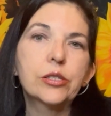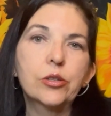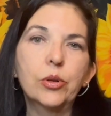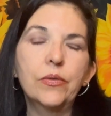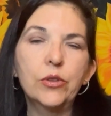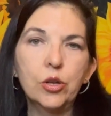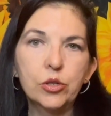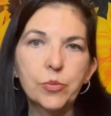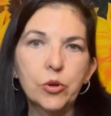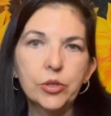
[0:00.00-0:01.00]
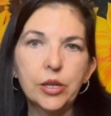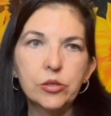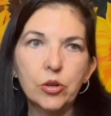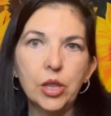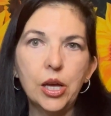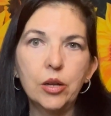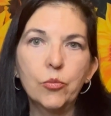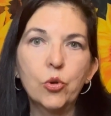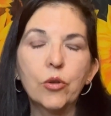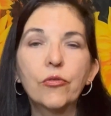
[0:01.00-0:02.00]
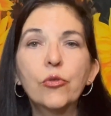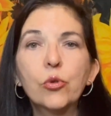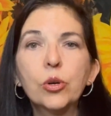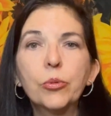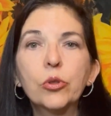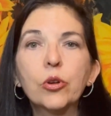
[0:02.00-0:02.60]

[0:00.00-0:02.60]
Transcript: So even though smaller towns are a lot more affordable,